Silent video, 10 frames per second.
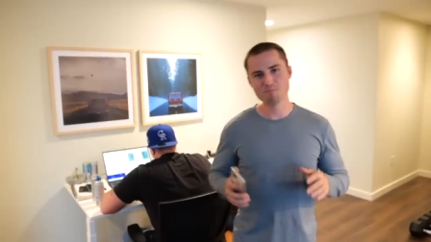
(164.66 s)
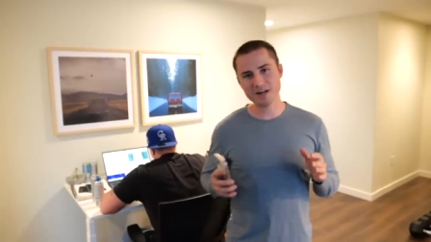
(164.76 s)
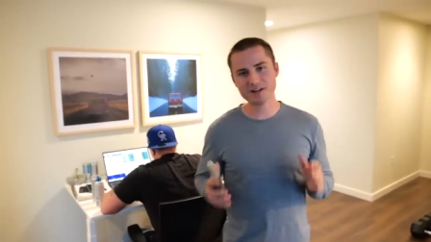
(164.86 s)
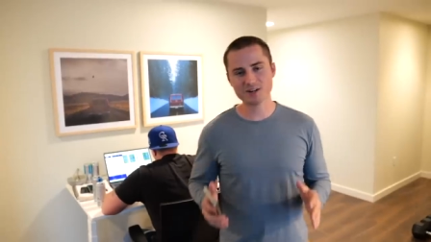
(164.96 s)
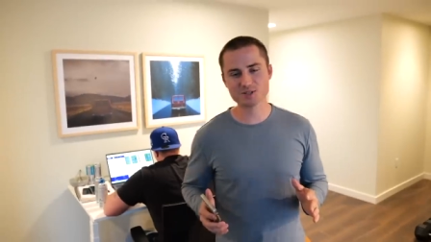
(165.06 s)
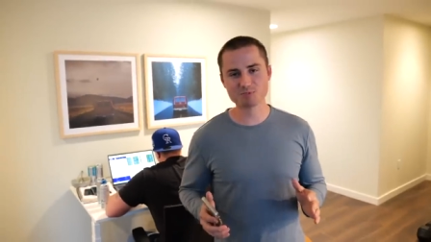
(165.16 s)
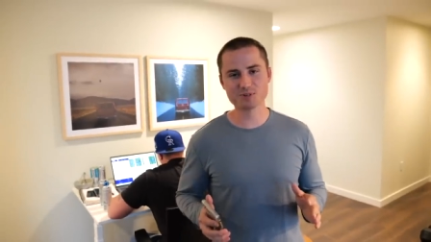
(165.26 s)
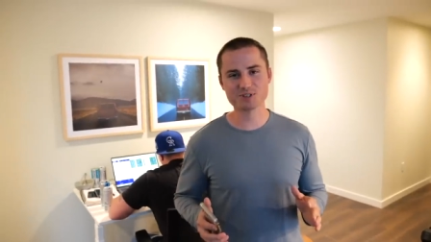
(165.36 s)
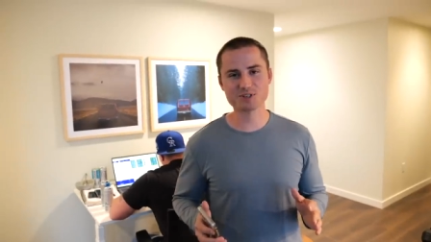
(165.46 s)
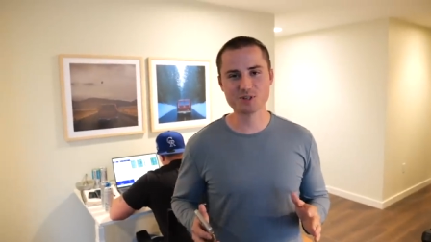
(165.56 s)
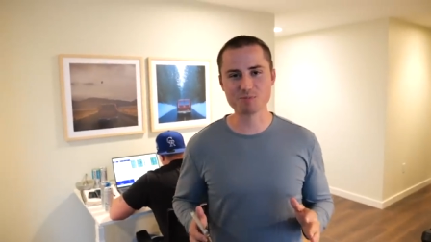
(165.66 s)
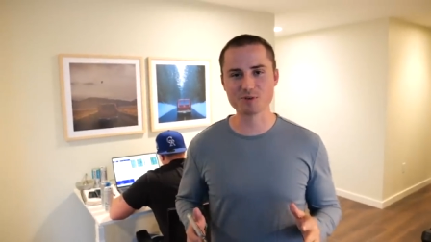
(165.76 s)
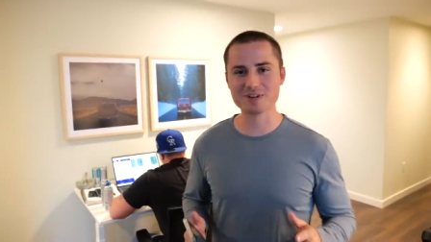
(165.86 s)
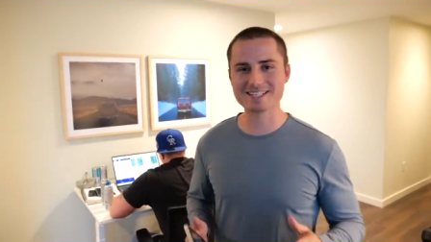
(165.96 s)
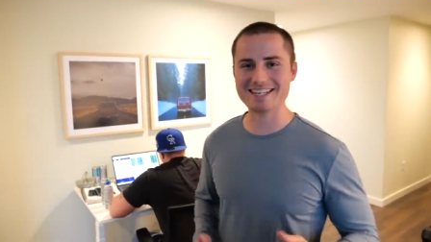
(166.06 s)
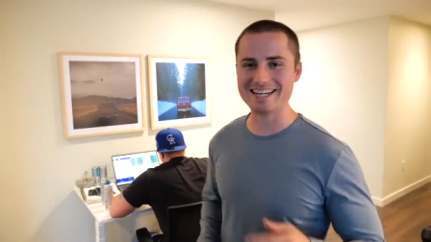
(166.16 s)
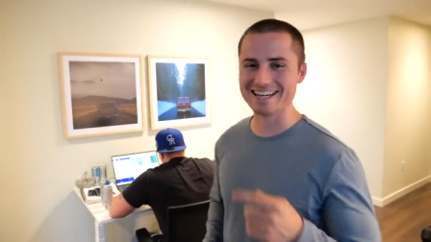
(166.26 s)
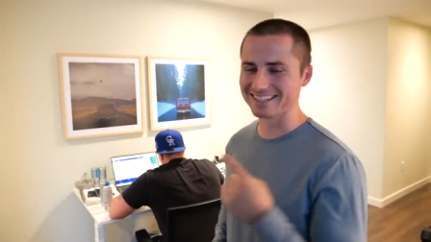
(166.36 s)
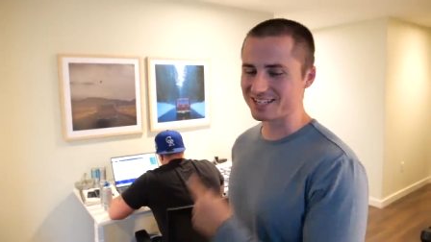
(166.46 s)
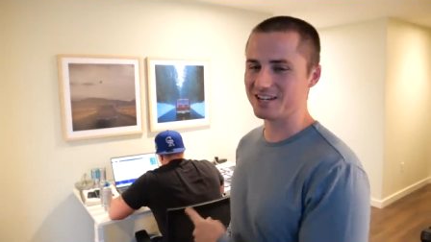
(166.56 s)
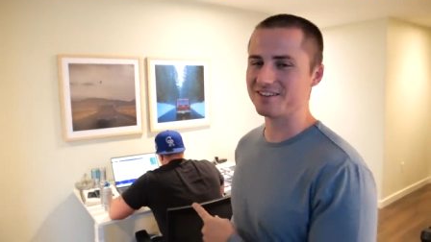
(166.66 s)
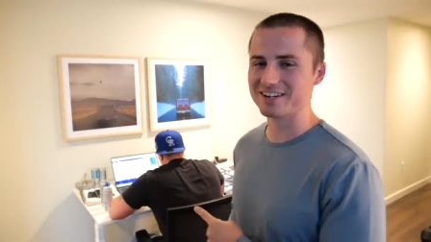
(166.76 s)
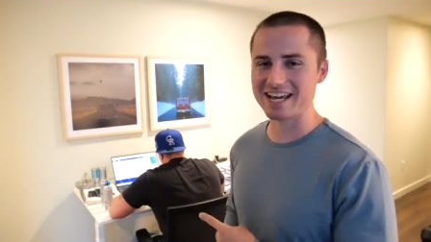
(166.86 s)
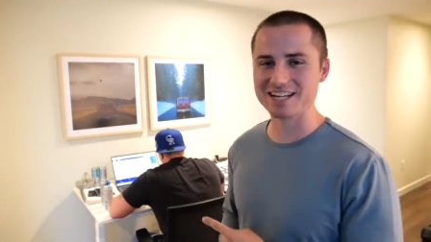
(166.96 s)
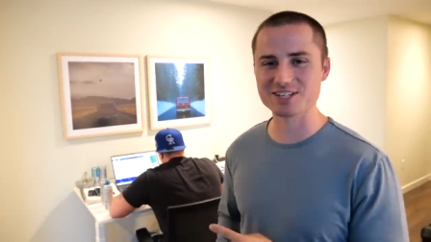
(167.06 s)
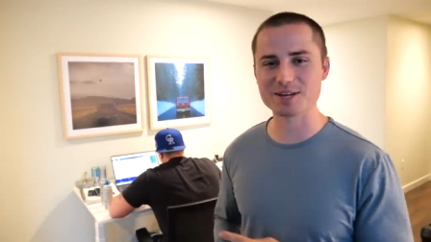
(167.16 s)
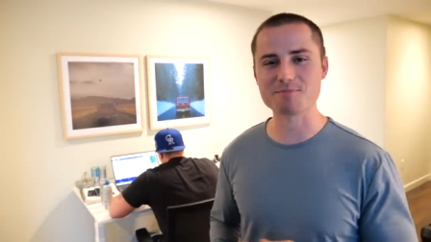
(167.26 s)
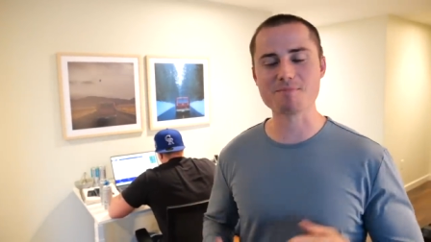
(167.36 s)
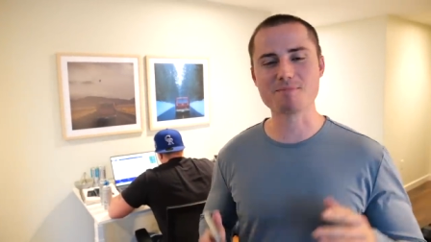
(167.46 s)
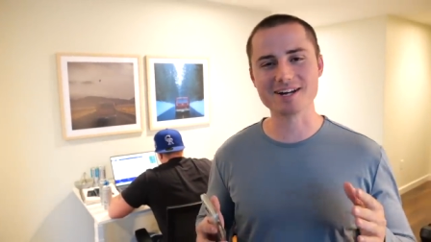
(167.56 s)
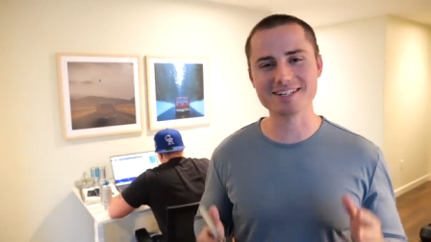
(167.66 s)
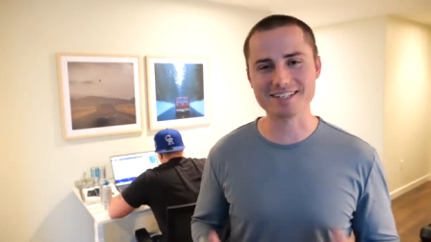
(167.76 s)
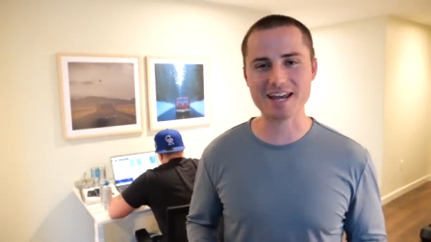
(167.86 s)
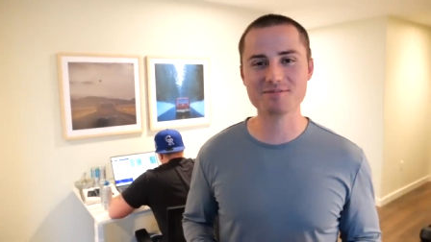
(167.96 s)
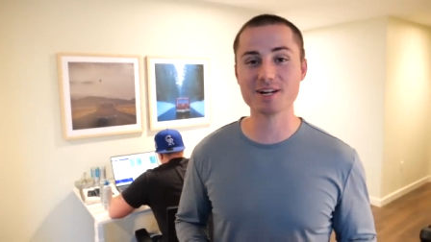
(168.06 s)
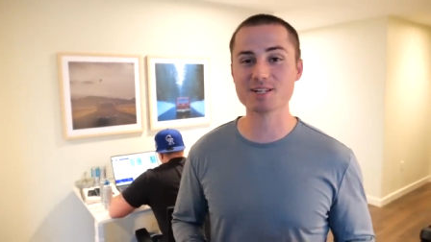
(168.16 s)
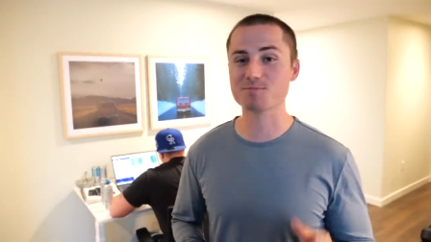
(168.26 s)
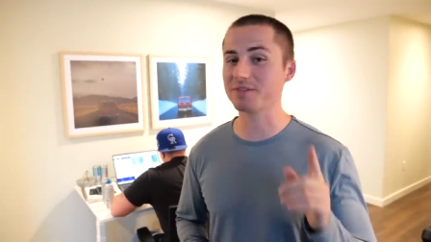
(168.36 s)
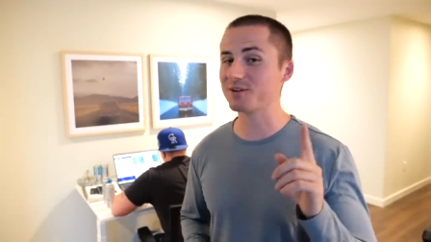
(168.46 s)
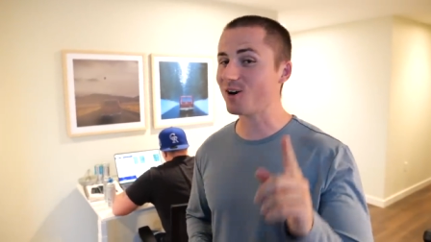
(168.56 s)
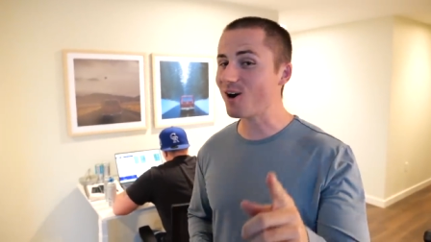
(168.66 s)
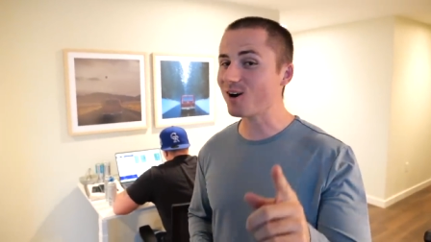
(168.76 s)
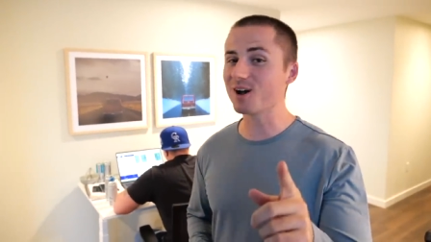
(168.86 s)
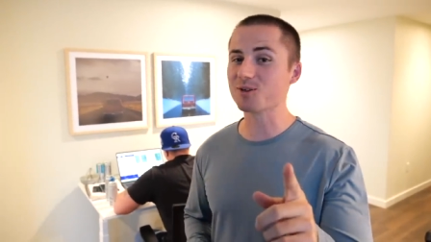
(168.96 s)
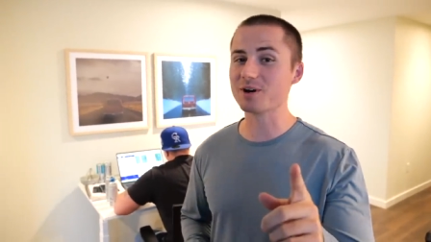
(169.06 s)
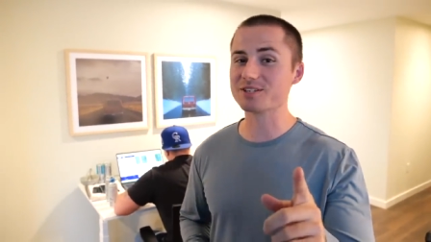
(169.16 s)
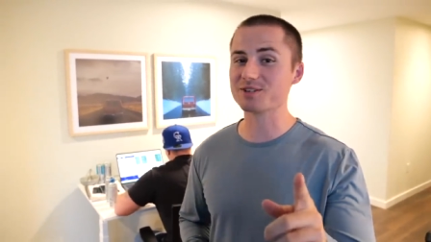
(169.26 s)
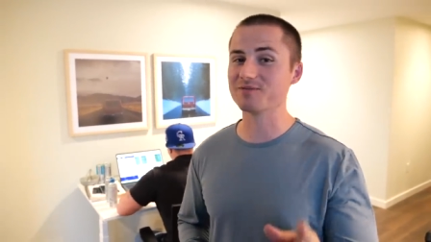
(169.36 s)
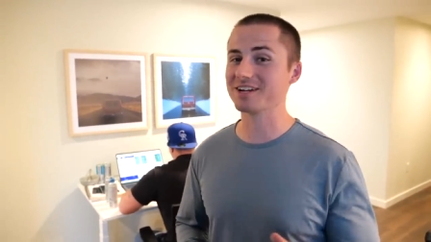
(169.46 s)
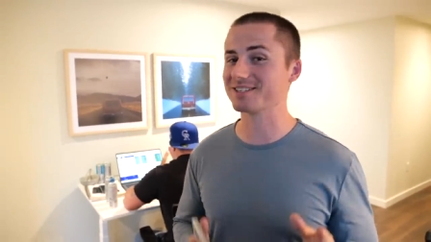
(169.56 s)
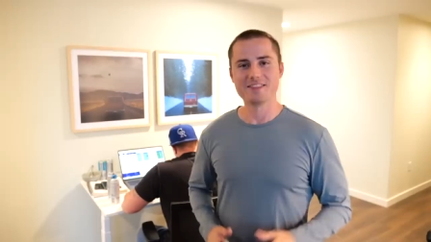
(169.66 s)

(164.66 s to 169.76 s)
Betting on sports is super risky unless you have an edge like my buddy Dave does, but there are other ways to invest.